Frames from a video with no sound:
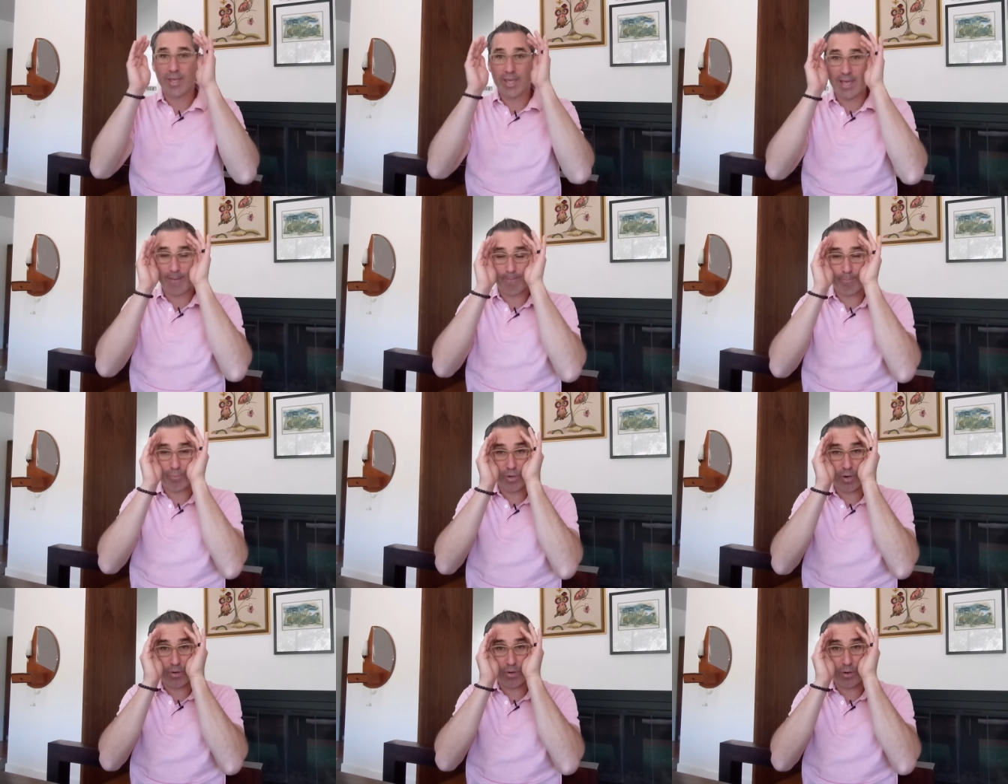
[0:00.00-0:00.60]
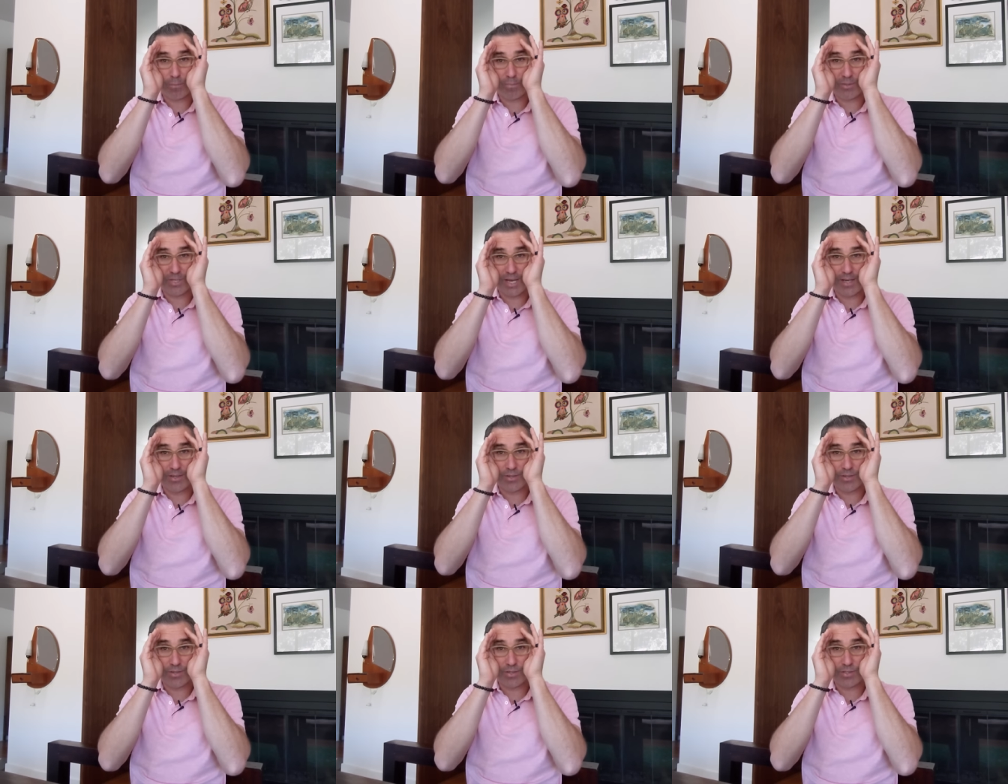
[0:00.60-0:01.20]
We can't put on our
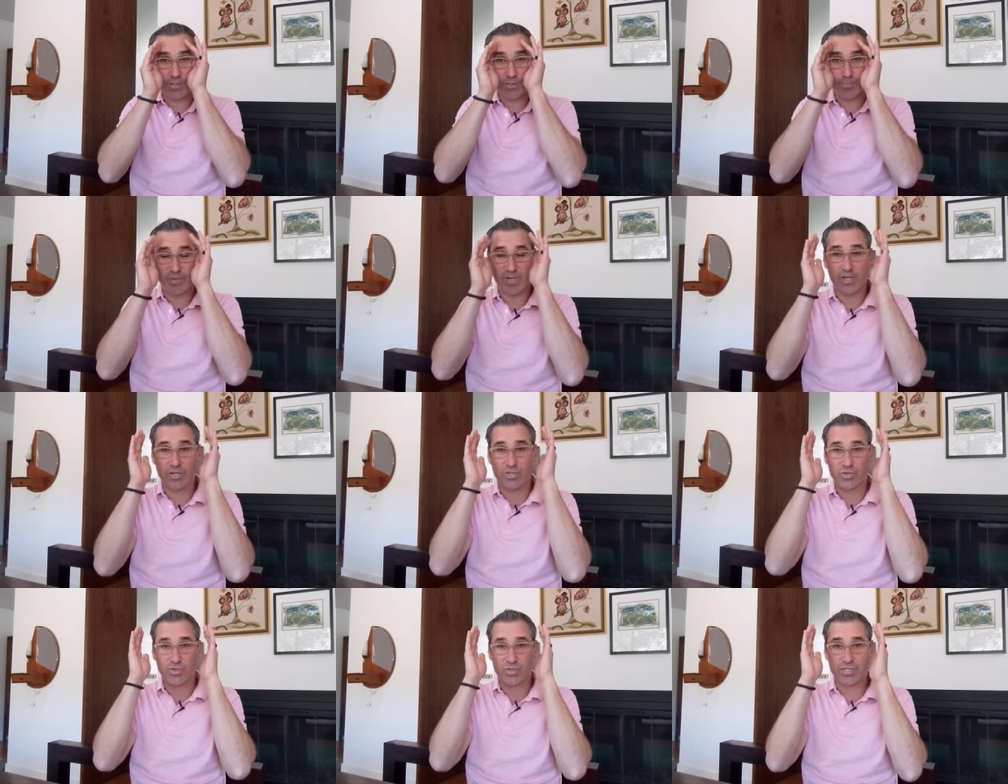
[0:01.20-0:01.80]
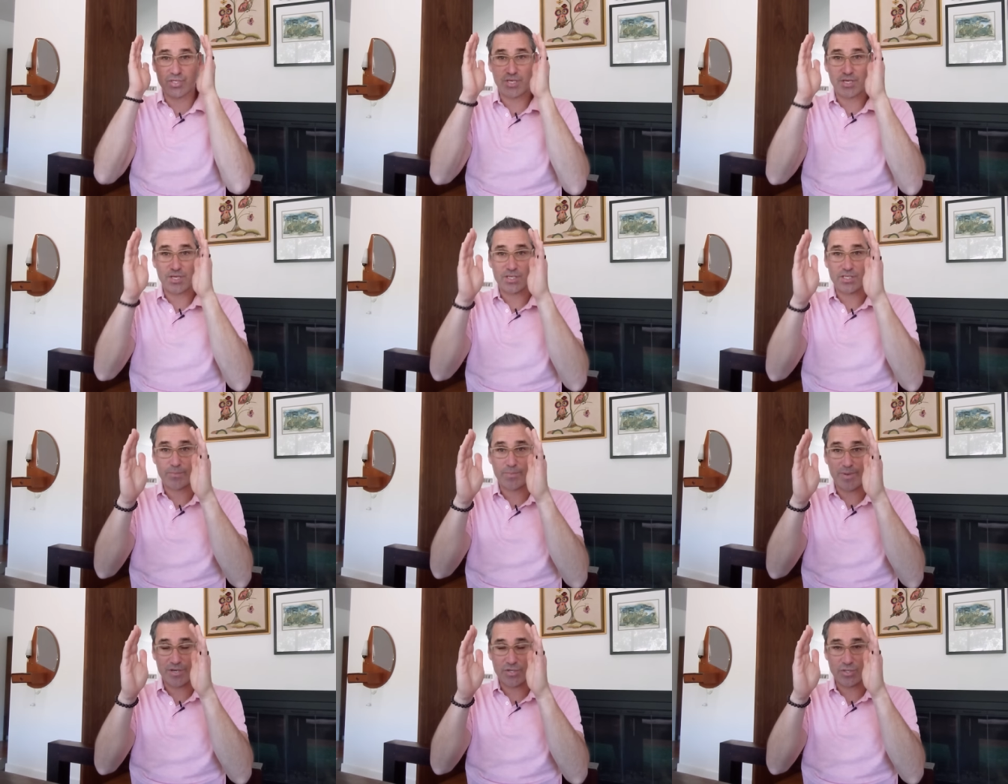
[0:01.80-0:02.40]
blinders, because you're seeing a
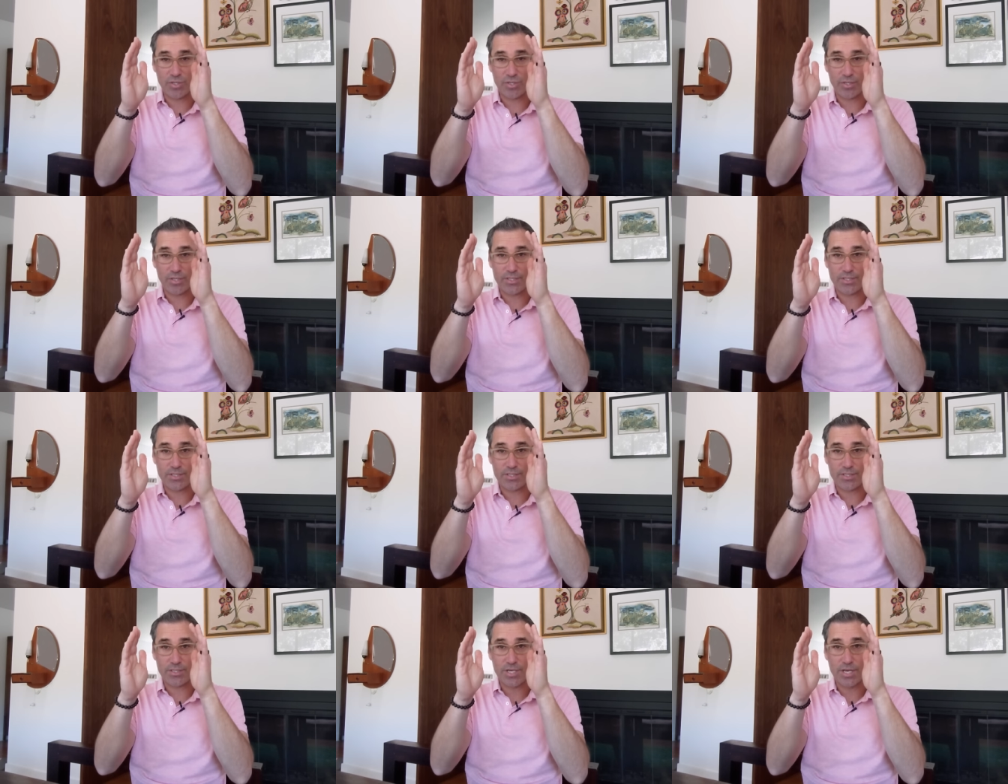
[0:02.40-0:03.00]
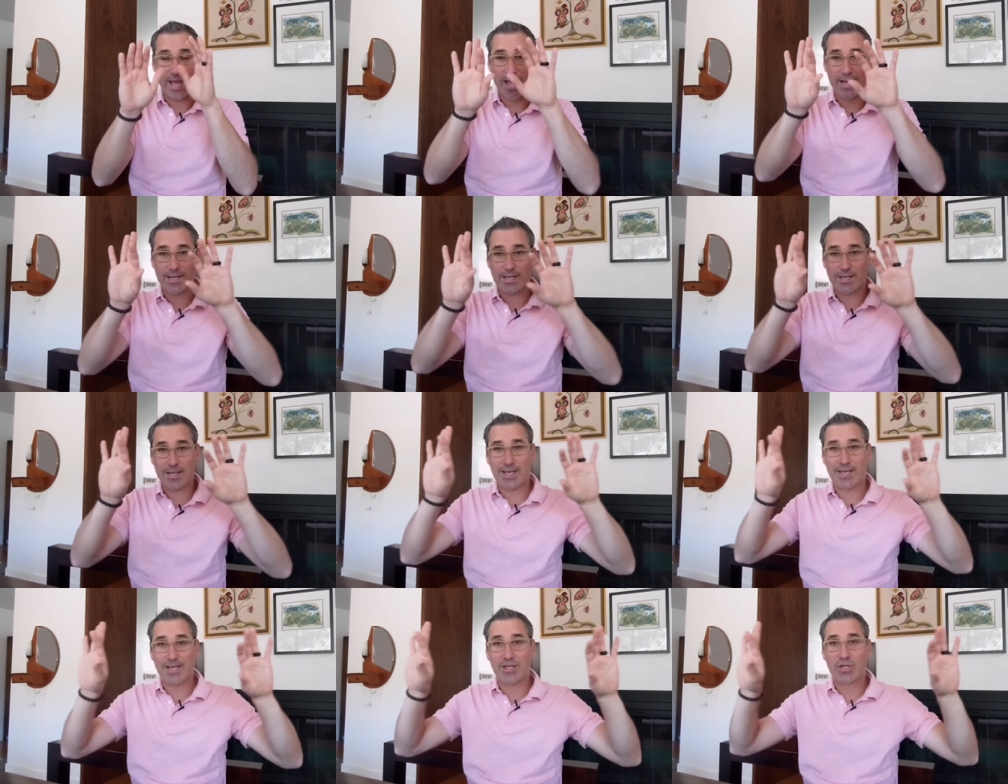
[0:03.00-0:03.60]
specialist, and
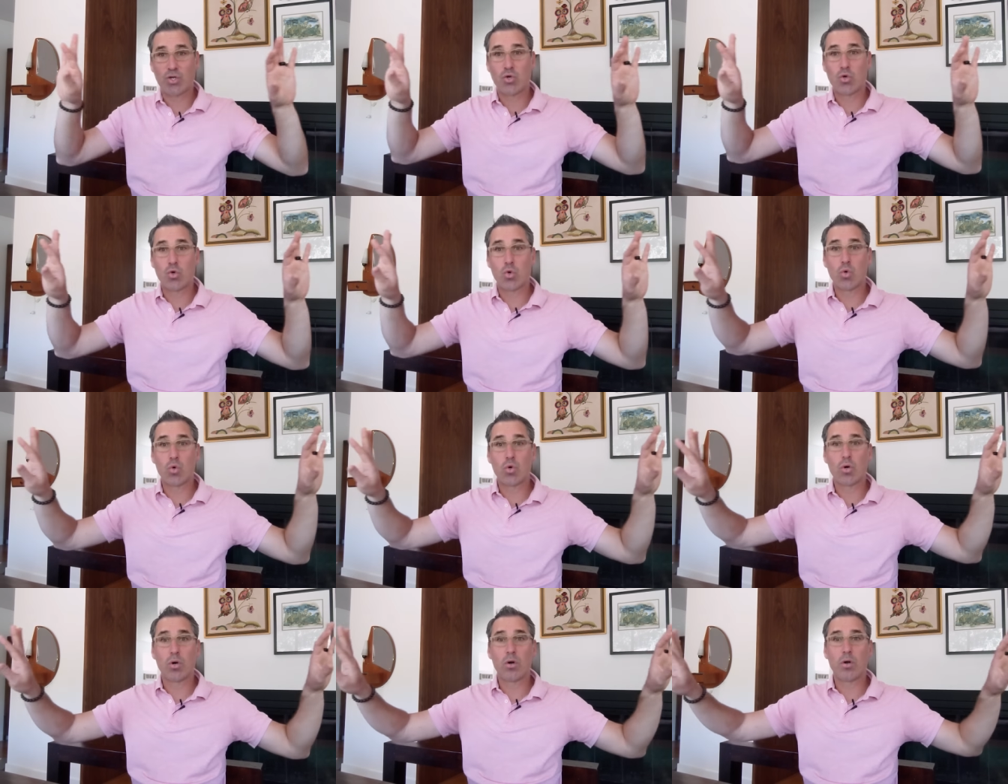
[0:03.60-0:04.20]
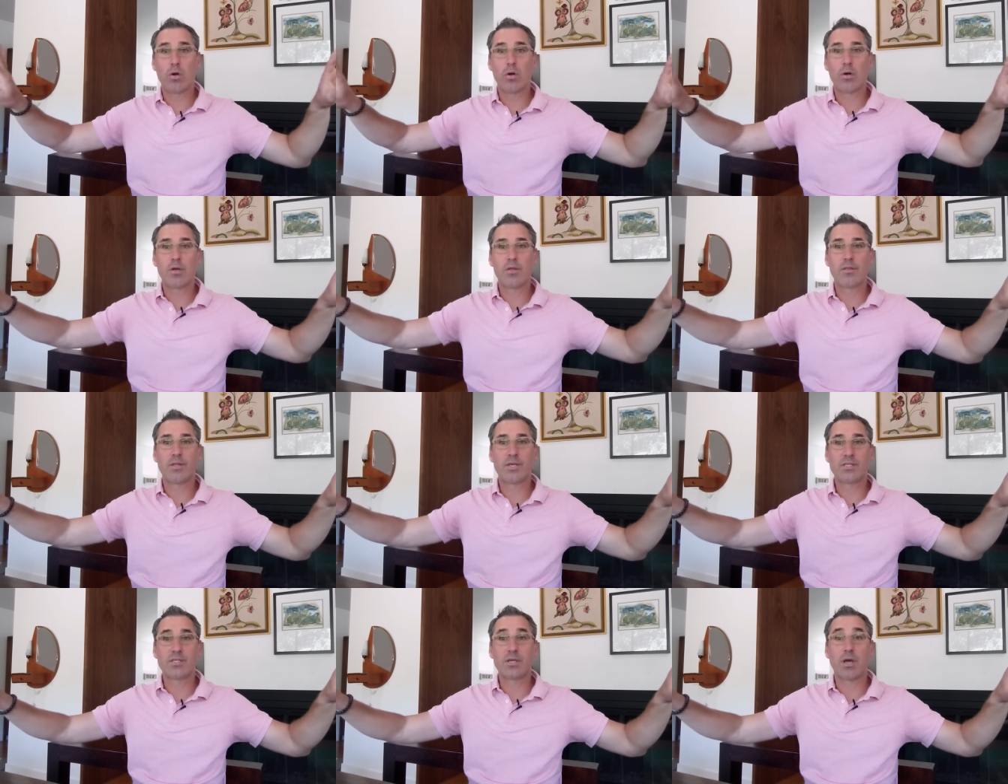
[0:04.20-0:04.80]
ignore
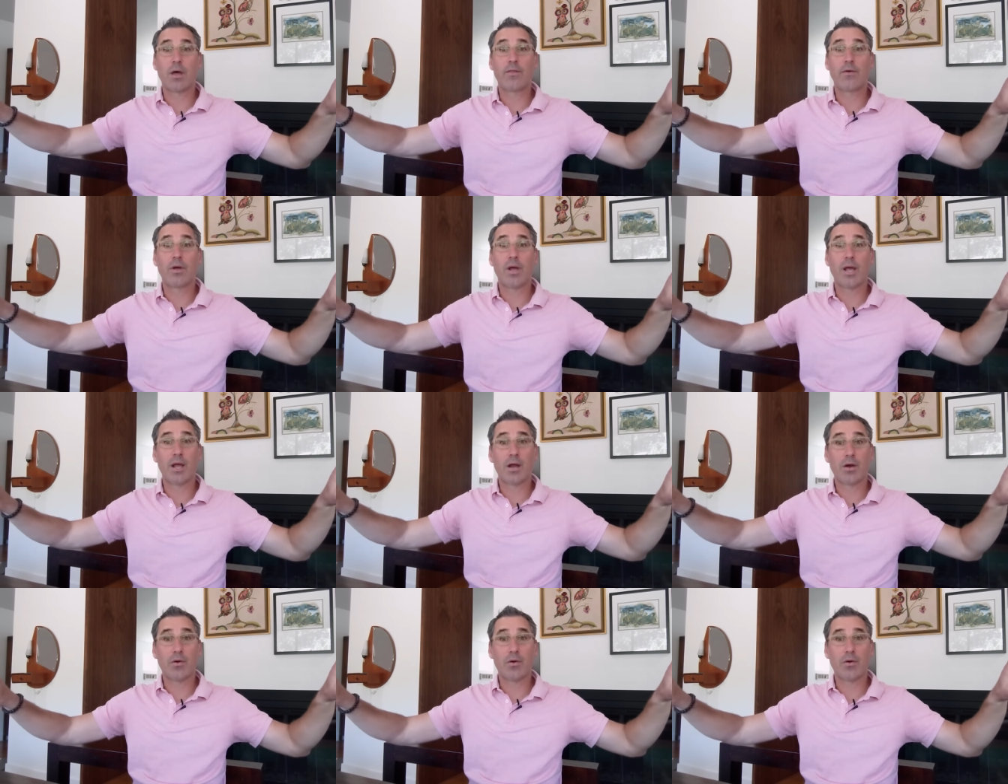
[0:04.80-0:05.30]
these other